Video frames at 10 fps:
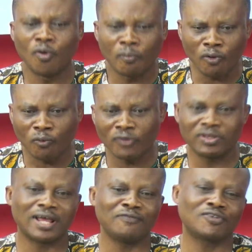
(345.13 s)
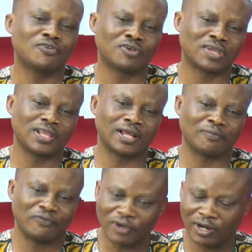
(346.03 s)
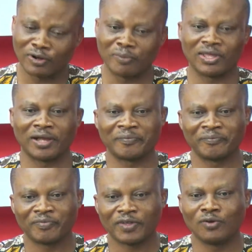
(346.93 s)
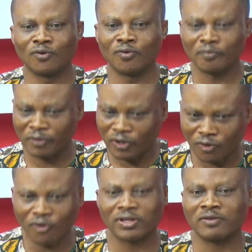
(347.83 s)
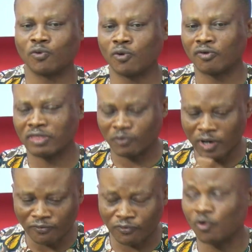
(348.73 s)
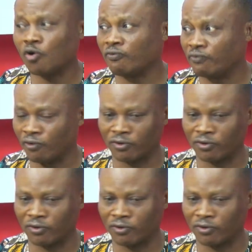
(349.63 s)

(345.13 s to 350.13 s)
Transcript: But one thing that investors should understand that before I round up is that, no, because there's what called circular flow of fund.